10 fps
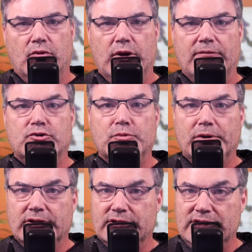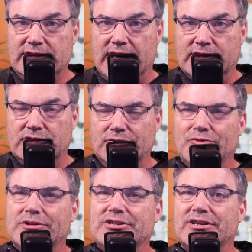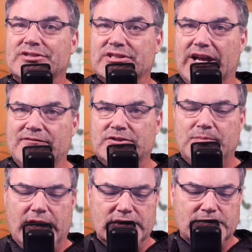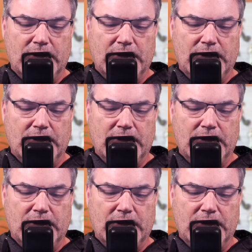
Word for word: We have duplicate detection, which can save space.